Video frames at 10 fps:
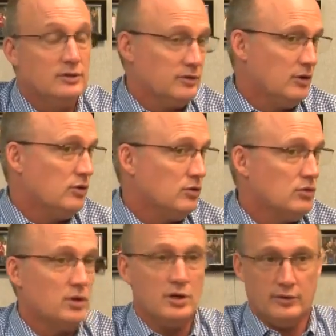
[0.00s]

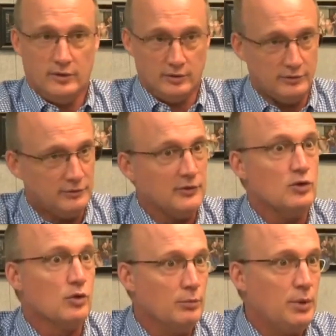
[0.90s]
So there's
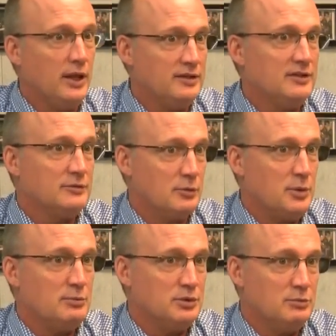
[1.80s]
fewer places for
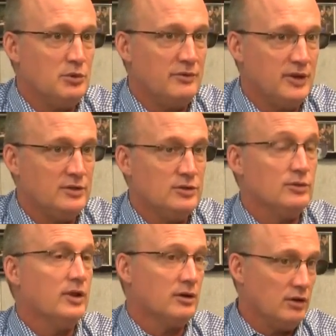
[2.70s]
people to move
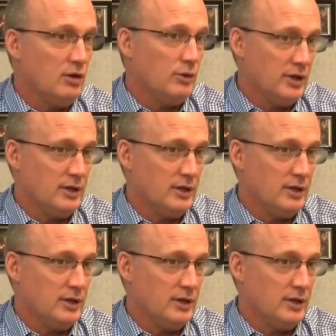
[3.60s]
into that are low